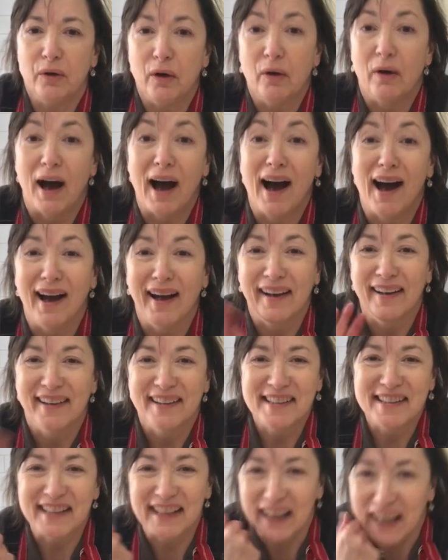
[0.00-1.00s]
oh hi,
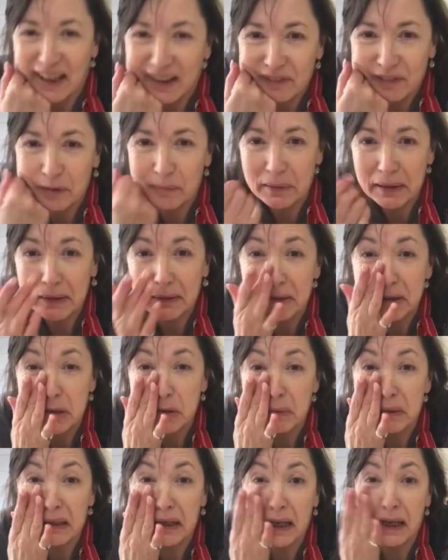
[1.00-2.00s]
it's Lee from Lee in the
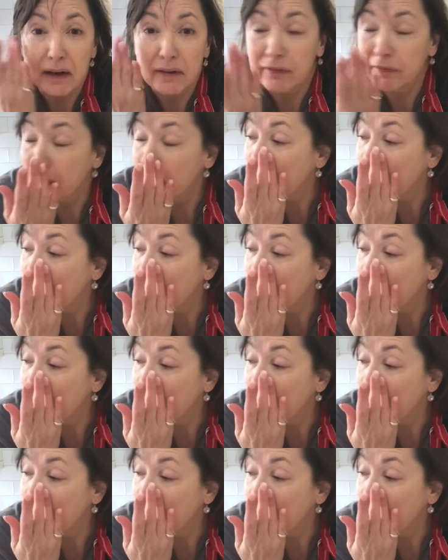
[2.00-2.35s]
Sweet Life.